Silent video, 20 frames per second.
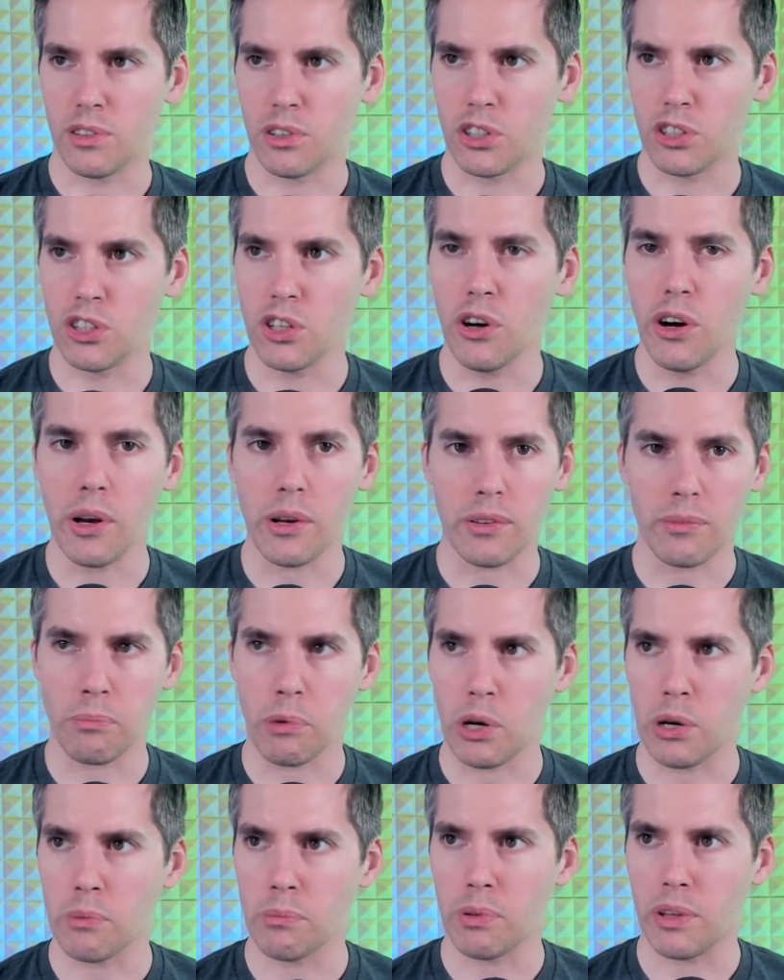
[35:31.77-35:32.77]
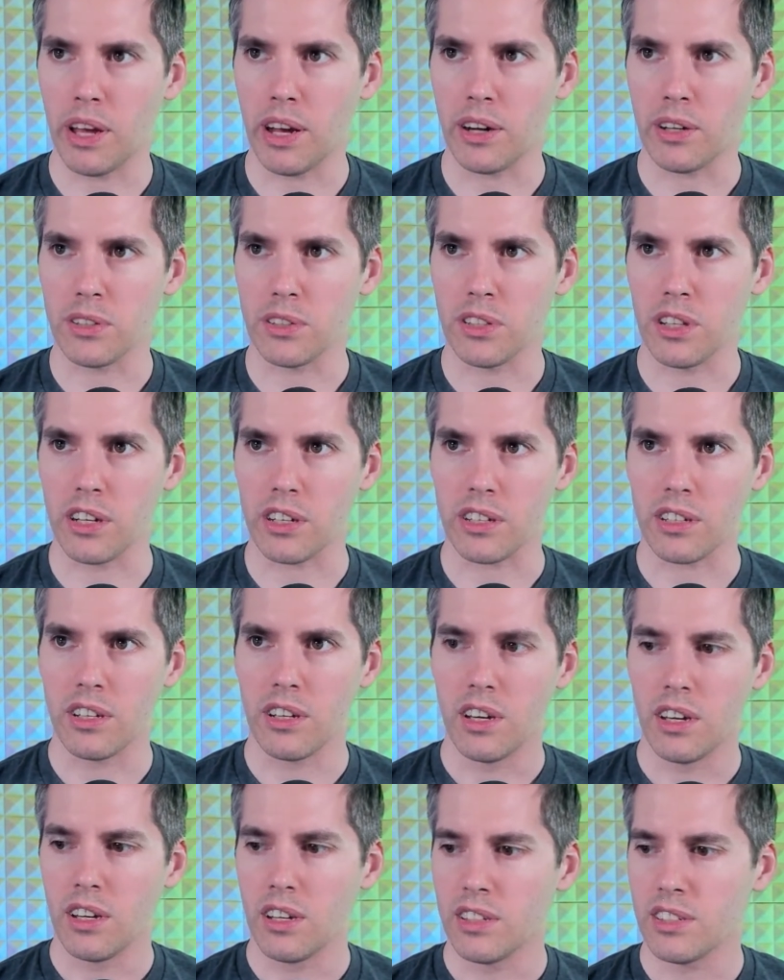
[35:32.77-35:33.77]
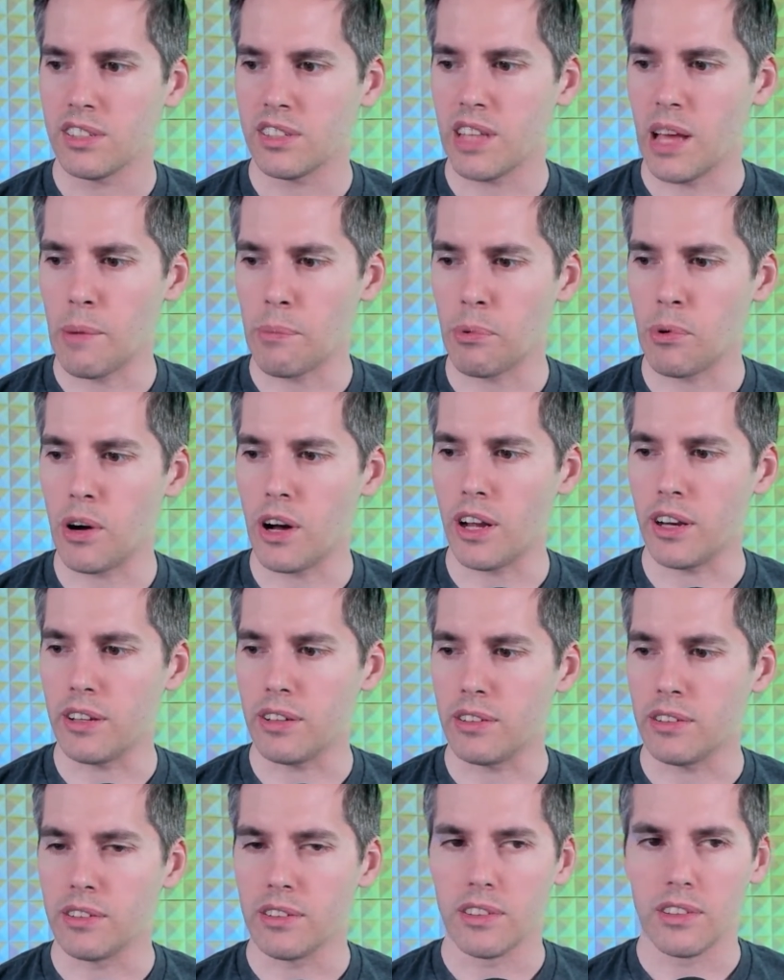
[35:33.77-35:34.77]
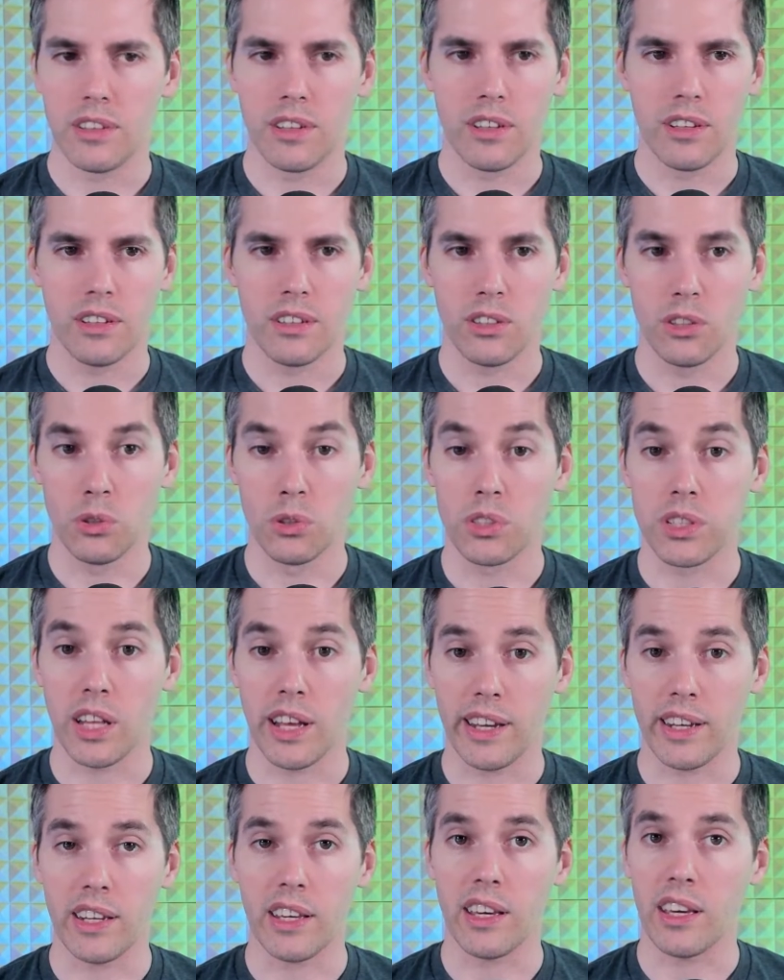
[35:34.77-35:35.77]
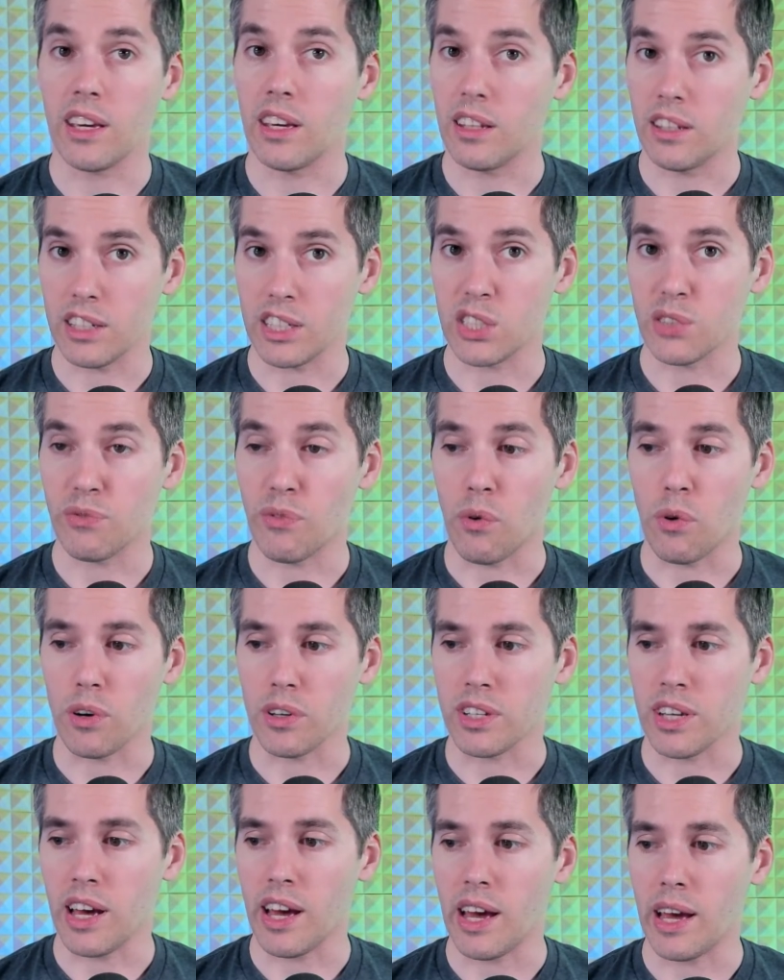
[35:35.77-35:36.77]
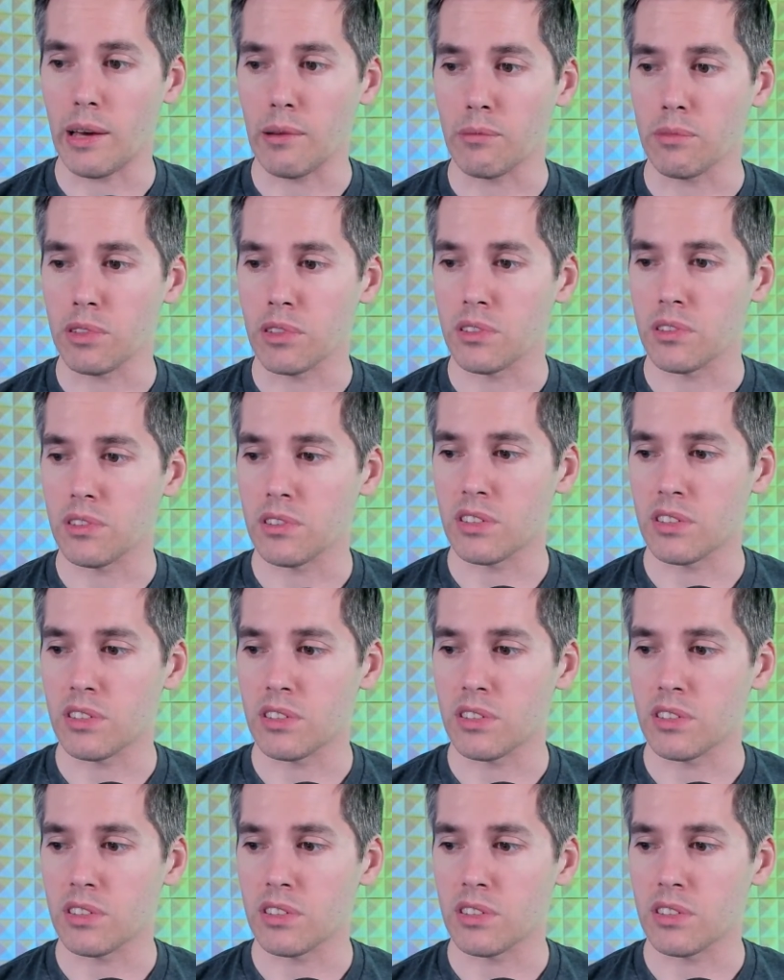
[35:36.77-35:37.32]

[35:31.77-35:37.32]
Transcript: You could do it, burn players. Look, step 1, use Lightning Helix 4 times.